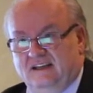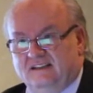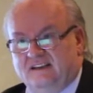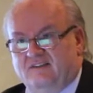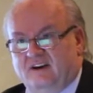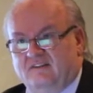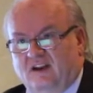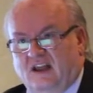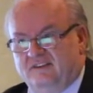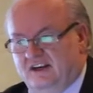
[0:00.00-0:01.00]
in 7 of
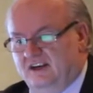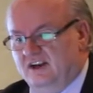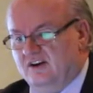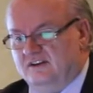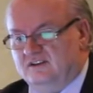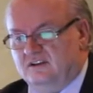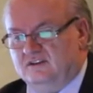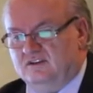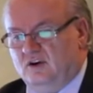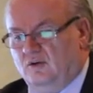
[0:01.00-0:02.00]
11 years.
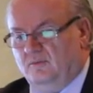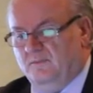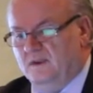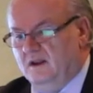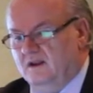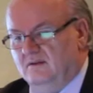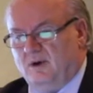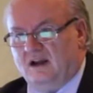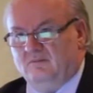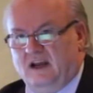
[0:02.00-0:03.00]
So
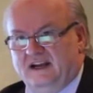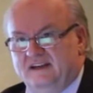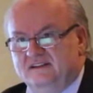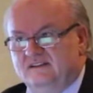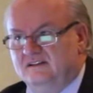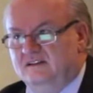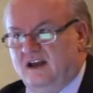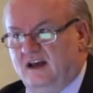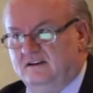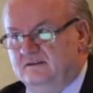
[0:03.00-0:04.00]
bottom line is
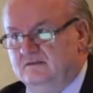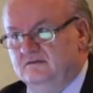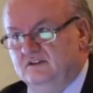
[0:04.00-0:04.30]
that